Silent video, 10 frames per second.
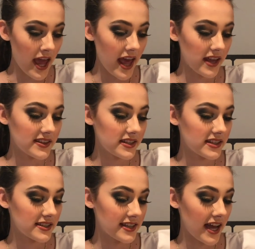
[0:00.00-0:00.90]
and
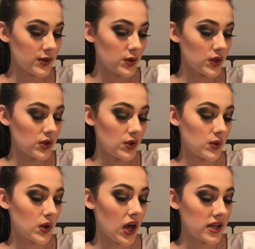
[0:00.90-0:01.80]
that
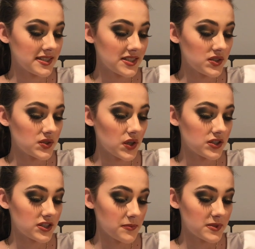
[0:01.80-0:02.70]
you continue your
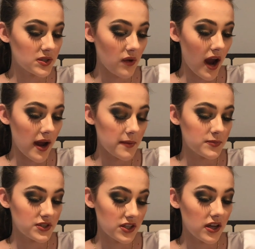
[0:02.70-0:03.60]

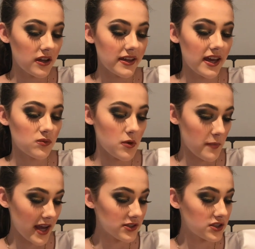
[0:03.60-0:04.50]
subscription and
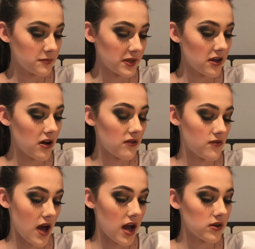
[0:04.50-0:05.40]
remain to be a
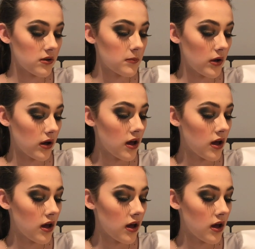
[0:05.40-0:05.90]
valued